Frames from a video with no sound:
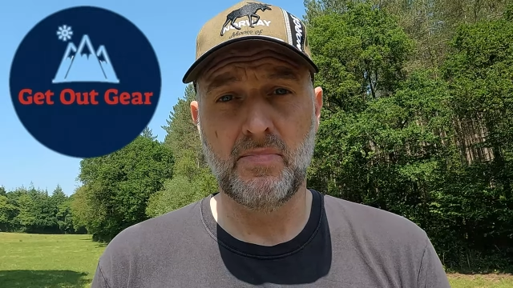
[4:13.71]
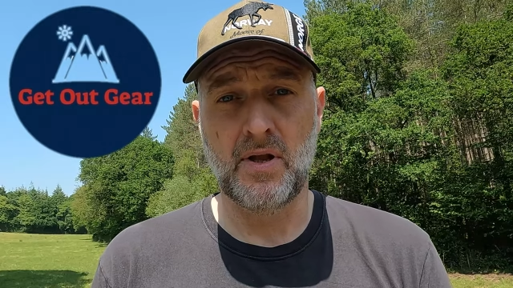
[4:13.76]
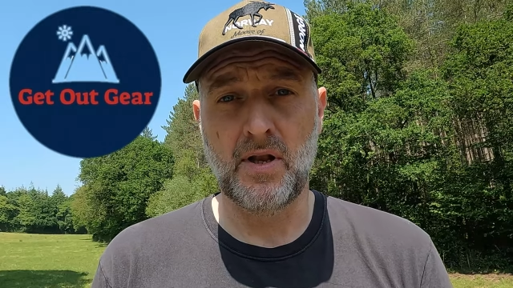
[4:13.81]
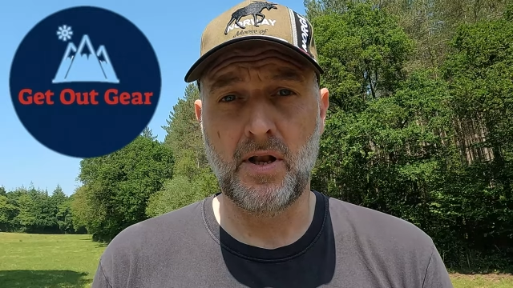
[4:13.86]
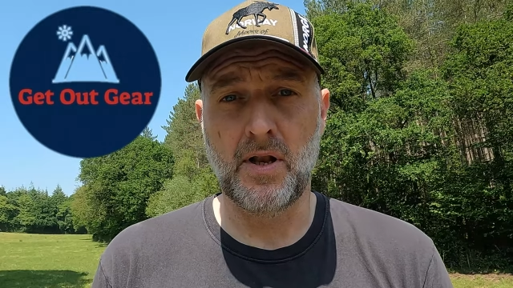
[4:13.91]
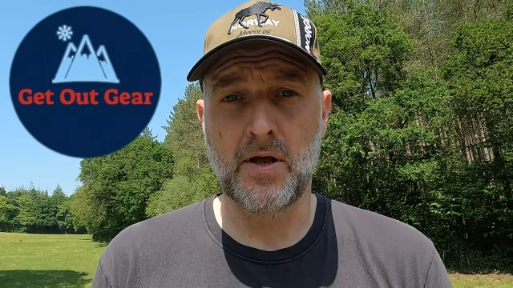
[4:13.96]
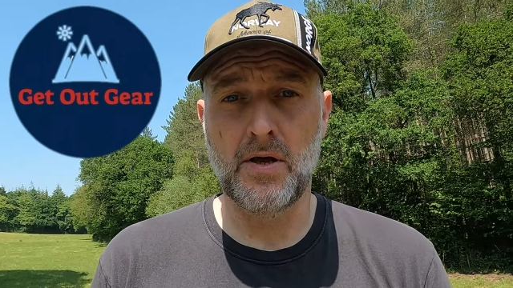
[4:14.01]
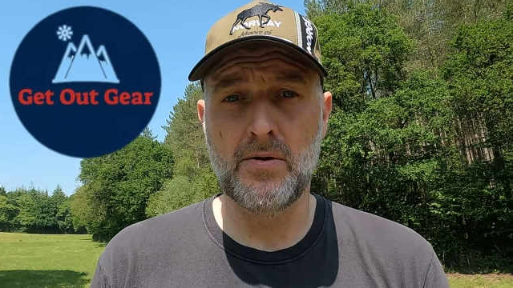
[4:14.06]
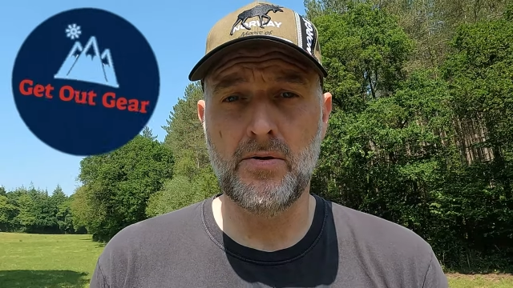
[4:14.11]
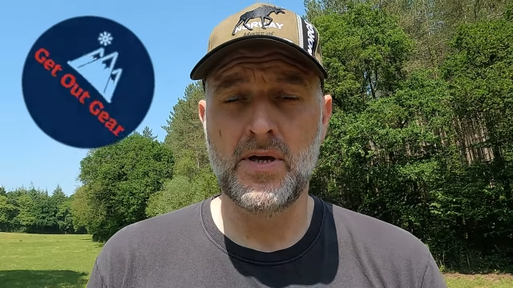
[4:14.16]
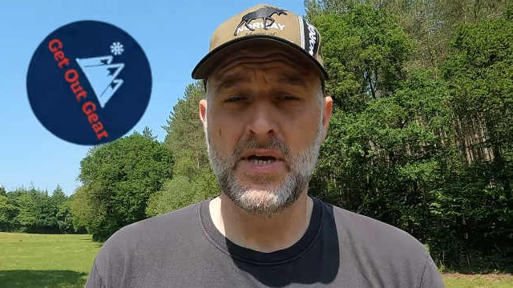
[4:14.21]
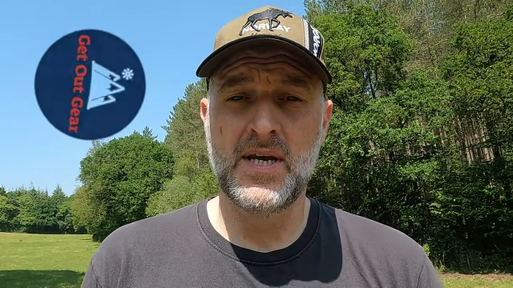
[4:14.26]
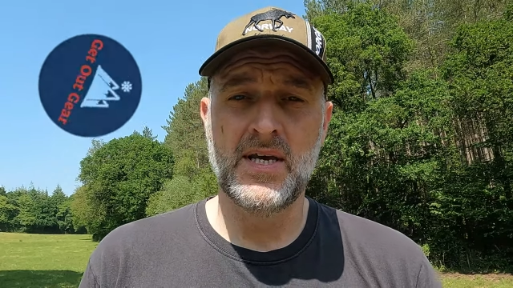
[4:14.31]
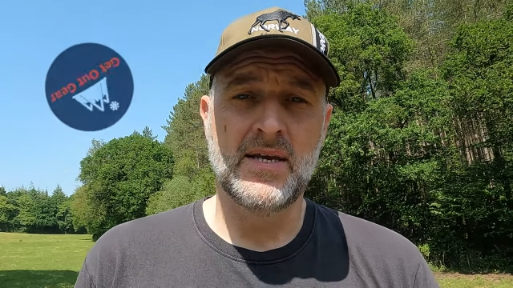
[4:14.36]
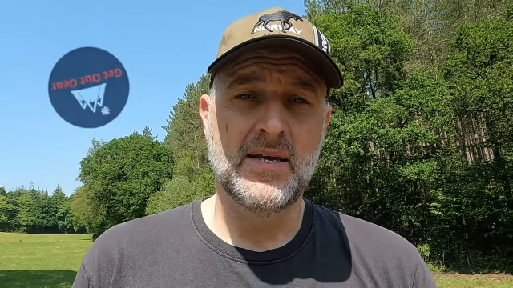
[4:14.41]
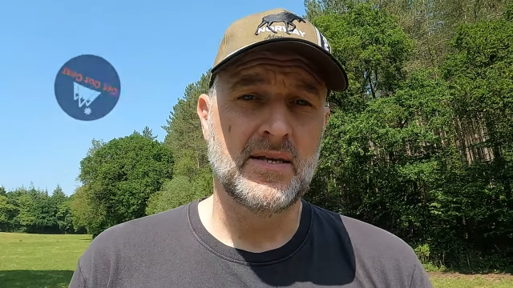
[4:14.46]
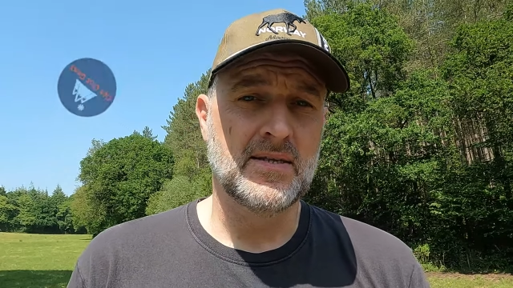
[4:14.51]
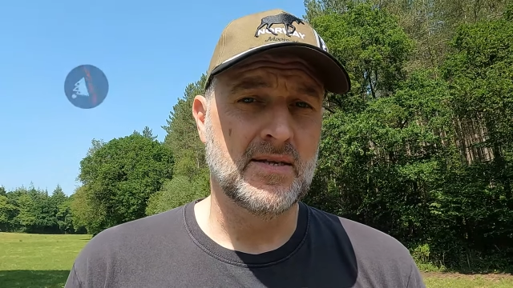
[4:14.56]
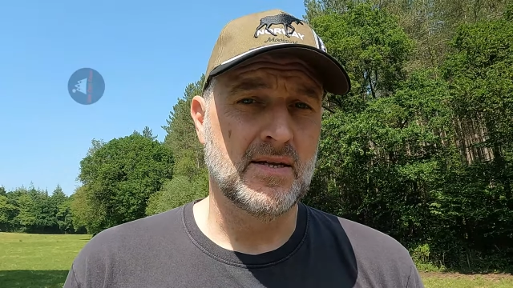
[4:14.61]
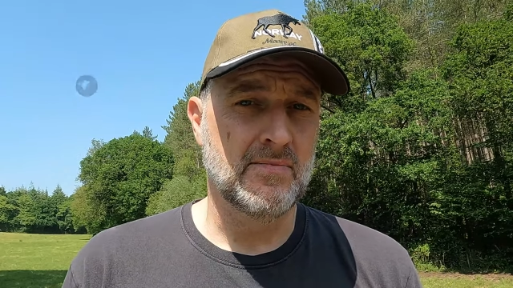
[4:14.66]
below.
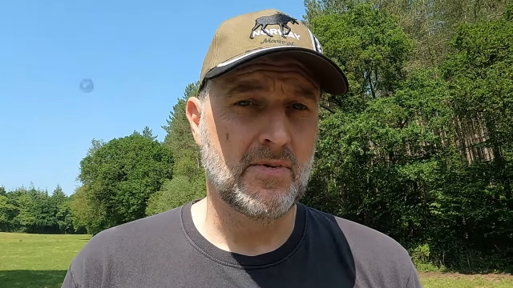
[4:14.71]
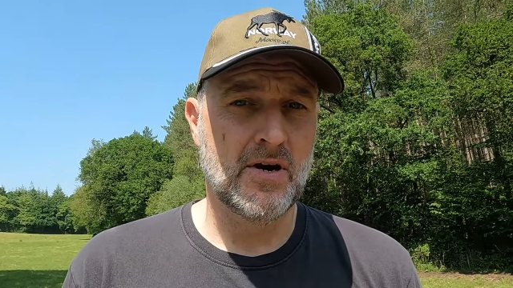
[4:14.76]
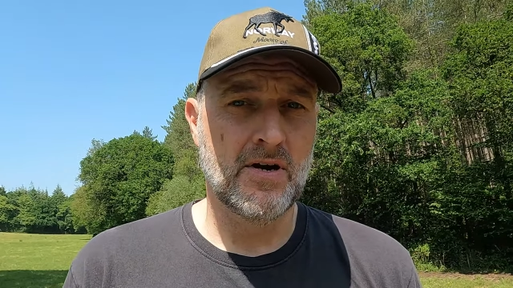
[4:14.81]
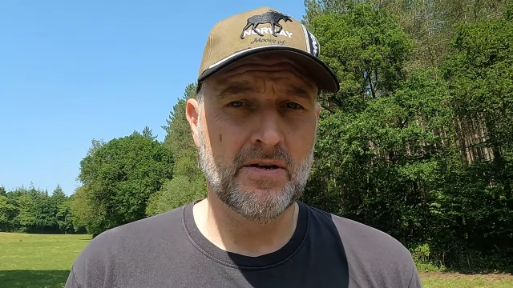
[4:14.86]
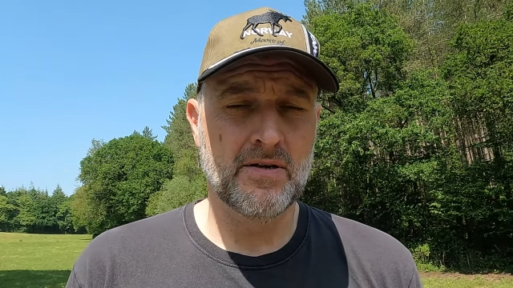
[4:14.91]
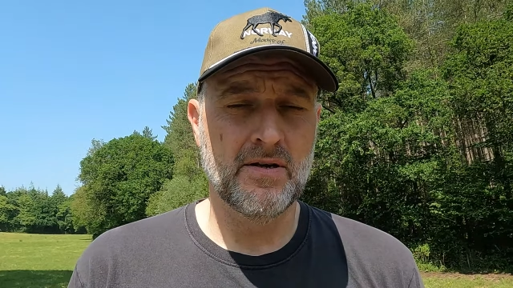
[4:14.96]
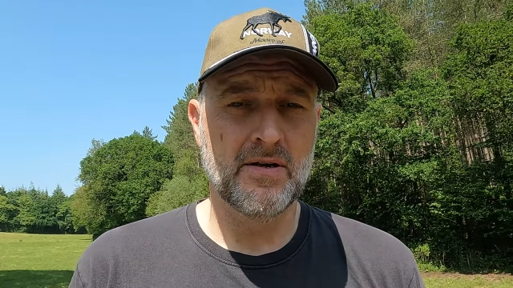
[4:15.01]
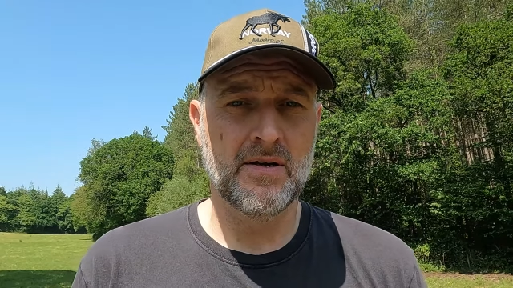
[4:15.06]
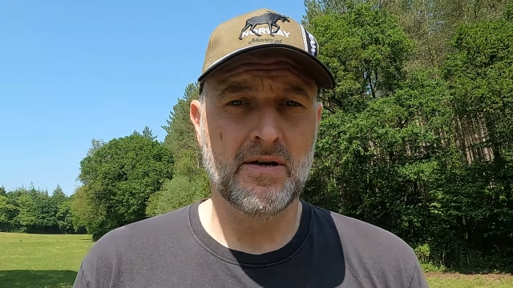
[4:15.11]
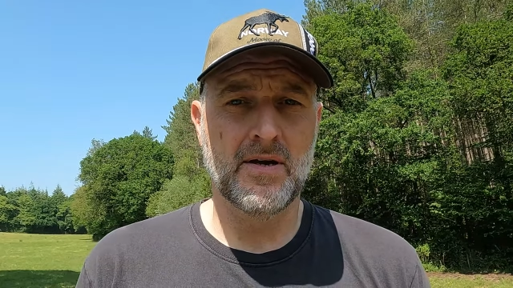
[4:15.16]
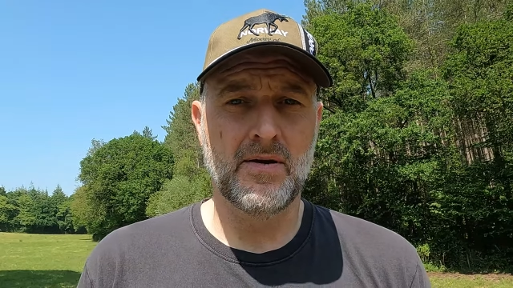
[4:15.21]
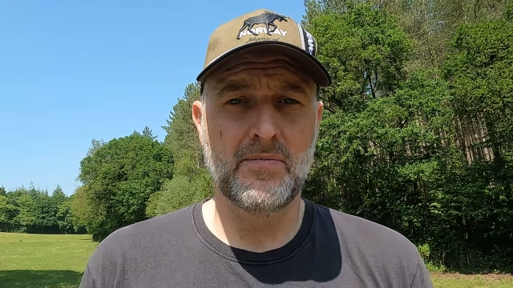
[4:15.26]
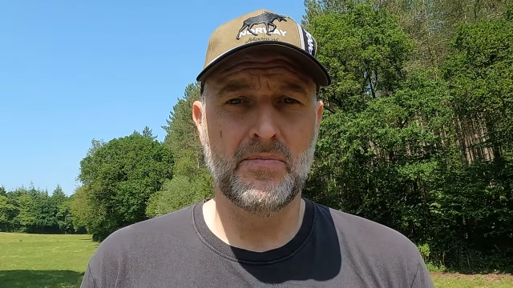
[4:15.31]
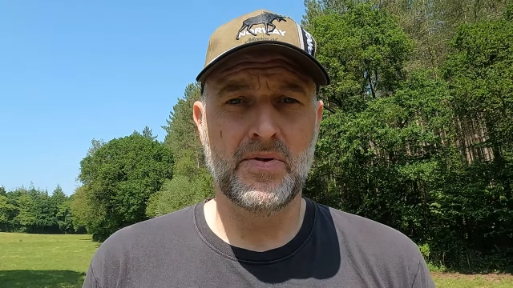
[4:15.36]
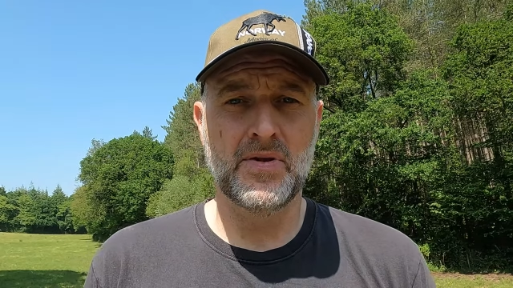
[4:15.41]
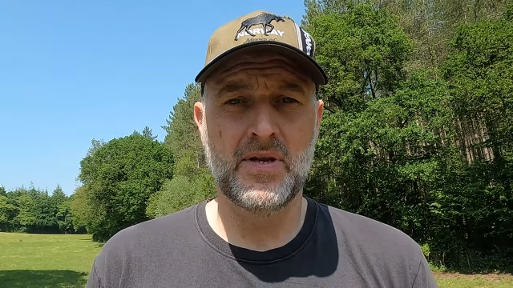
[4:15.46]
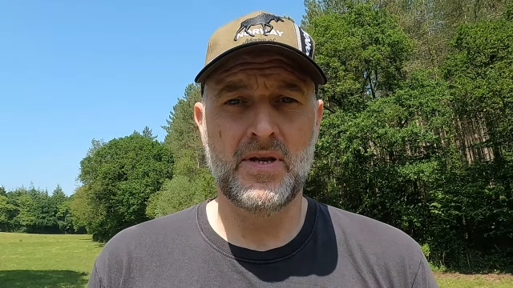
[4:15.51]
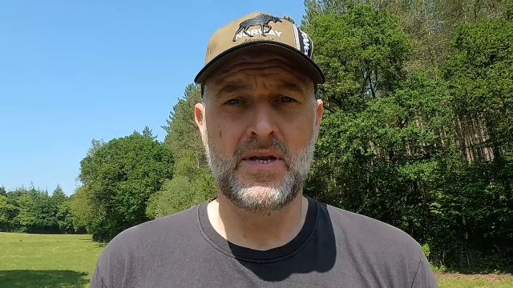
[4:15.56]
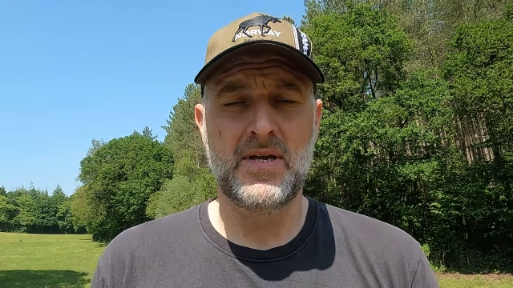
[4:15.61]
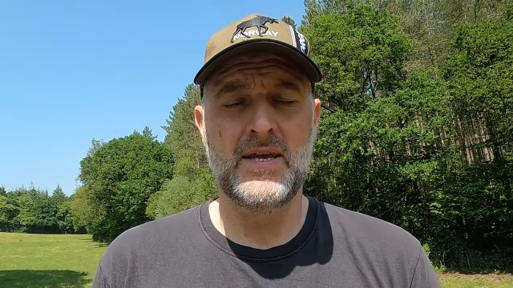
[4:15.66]
It's an American
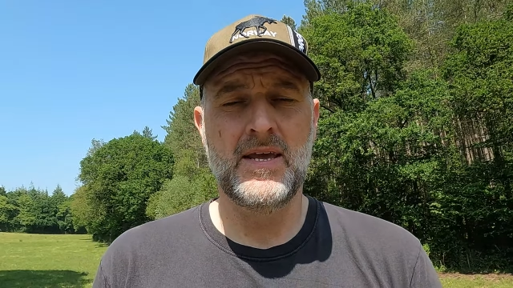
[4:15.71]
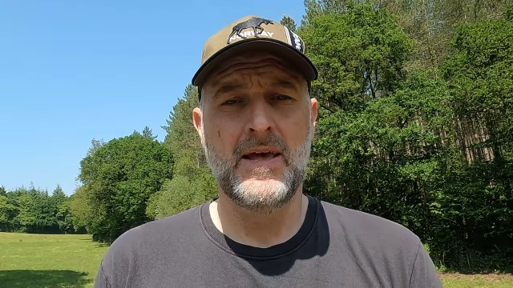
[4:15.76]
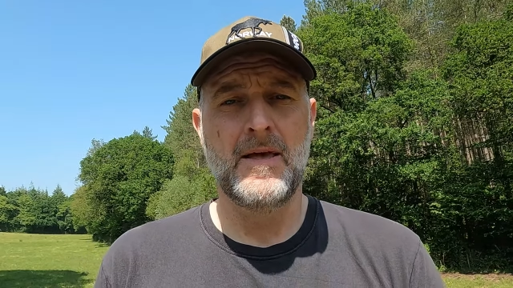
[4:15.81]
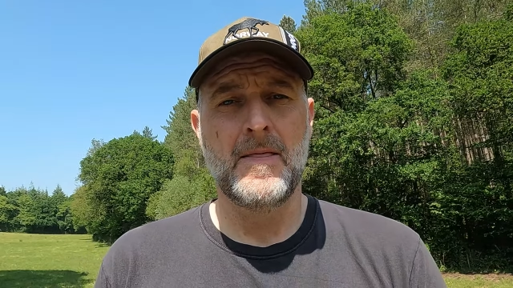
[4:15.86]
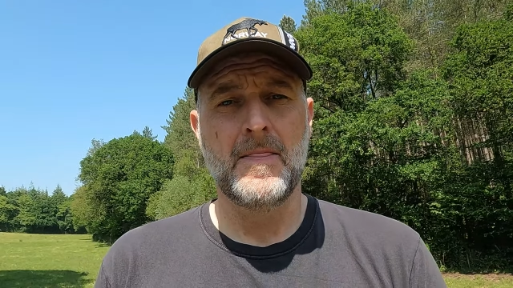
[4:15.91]
company.